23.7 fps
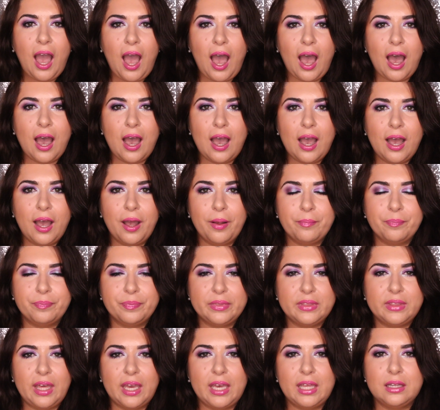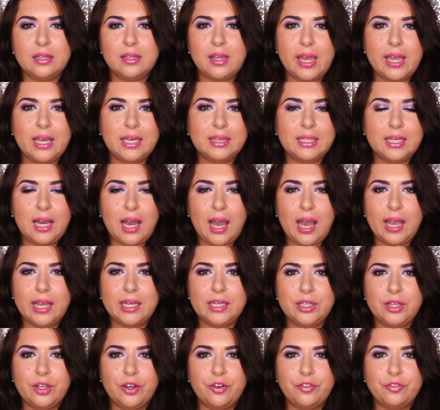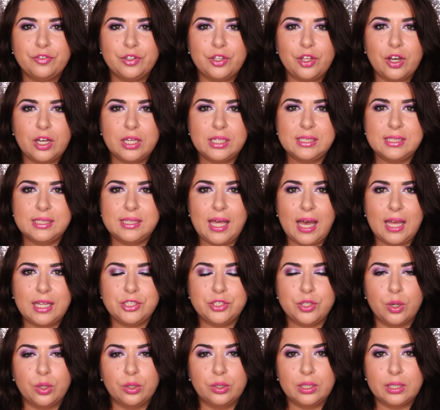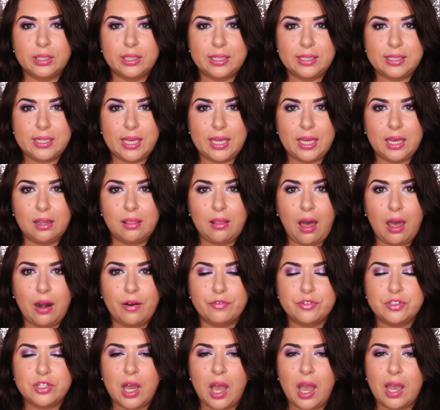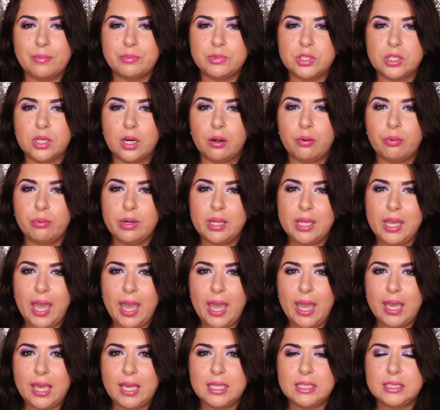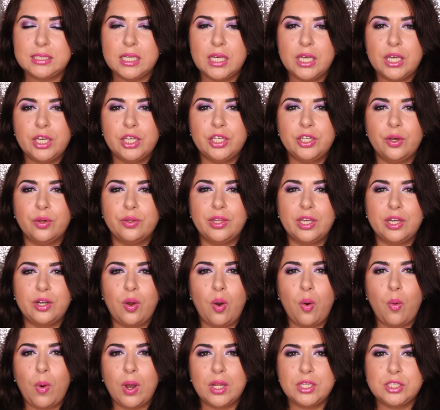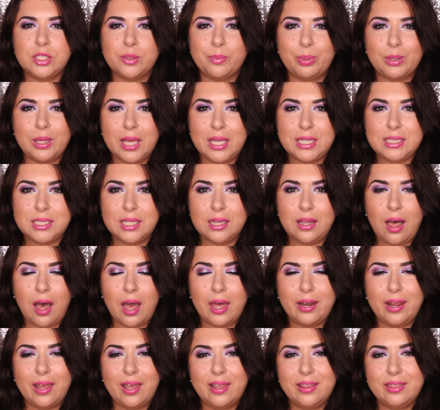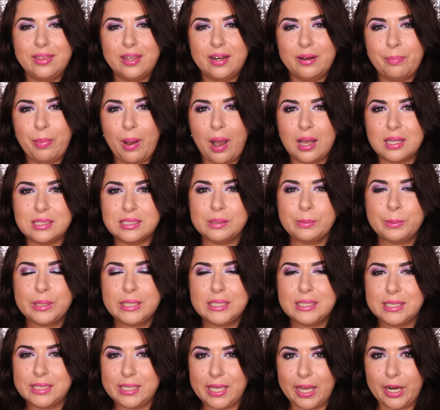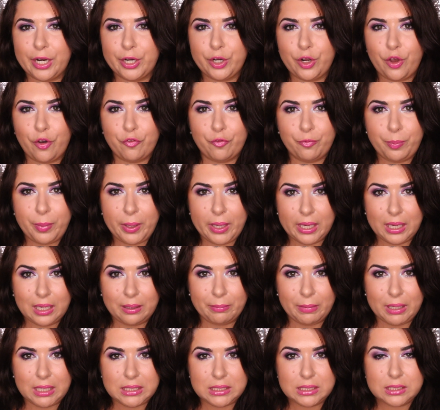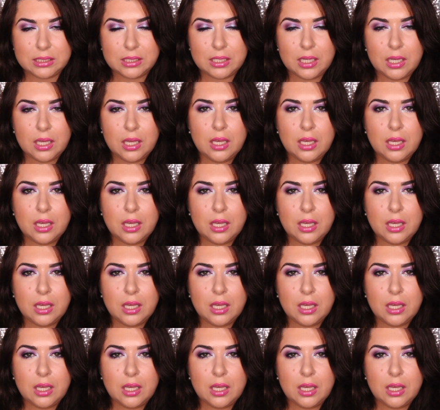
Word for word: Um, they like the kind of looks that don't take a lot of time to create. You know, they don't want to blend a lot and they're possibly scared of pigment.